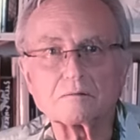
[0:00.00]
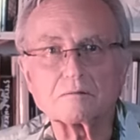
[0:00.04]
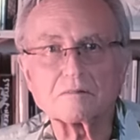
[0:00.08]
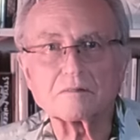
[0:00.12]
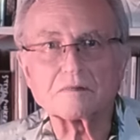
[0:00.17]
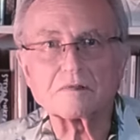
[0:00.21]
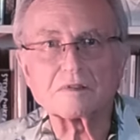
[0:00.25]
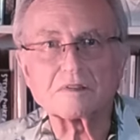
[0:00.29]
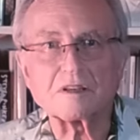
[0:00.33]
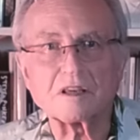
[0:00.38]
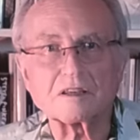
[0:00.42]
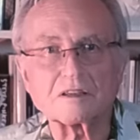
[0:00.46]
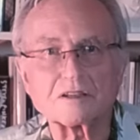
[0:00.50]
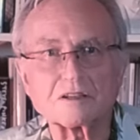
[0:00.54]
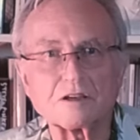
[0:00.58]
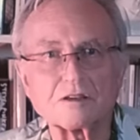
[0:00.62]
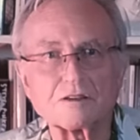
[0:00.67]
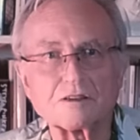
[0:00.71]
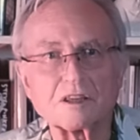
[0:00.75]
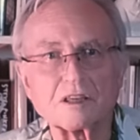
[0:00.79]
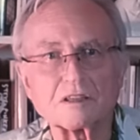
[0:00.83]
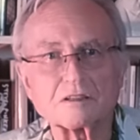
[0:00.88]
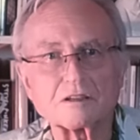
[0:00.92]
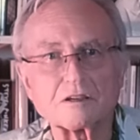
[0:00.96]

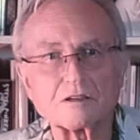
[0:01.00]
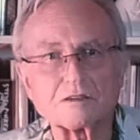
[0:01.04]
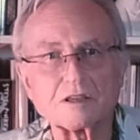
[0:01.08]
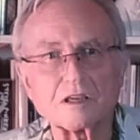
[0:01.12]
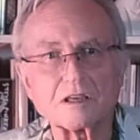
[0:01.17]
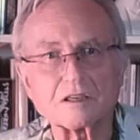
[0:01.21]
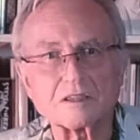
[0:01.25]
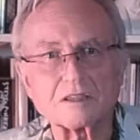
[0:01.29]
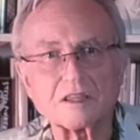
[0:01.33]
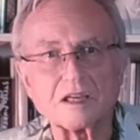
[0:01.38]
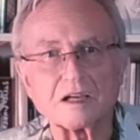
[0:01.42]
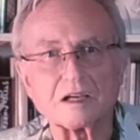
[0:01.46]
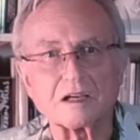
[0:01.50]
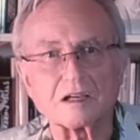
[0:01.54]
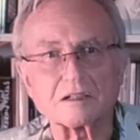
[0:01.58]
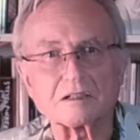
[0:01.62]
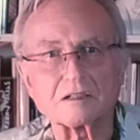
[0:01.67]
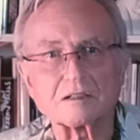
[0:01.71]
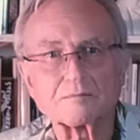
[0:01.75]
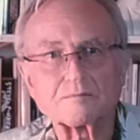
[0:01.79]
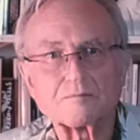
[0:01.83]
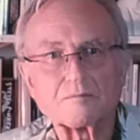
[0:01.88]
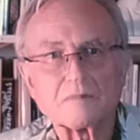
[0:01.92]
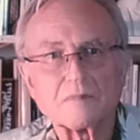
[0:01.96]
there's that.
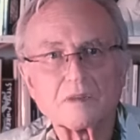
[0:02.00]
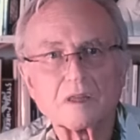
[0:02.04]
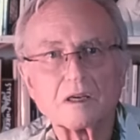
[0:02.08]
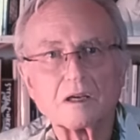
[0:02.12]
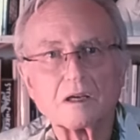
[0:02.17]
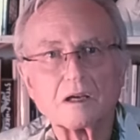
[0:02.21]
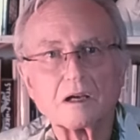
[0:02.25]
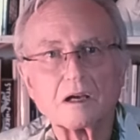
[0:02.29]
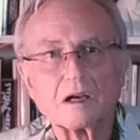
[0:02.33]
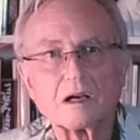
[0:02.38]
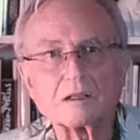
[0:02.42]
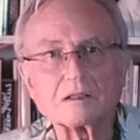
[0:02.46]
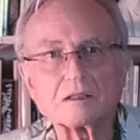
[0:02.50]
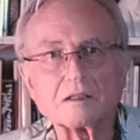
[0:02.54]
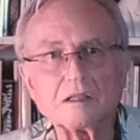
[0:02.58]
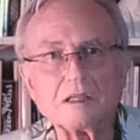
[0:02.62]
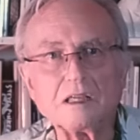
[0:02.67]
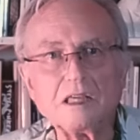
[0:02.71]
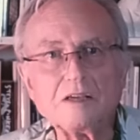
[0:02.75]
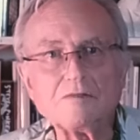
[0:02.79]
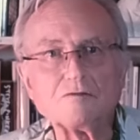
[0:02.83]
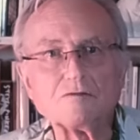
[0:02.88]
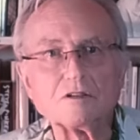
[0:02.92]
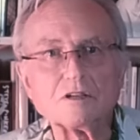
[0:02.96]
And
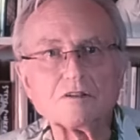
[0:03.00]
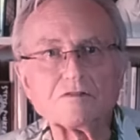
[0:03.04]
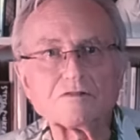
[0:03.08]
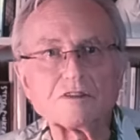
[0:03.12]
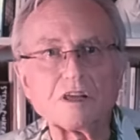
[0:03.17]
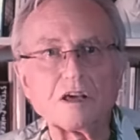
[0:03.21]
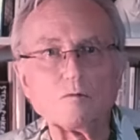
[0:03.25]
even if they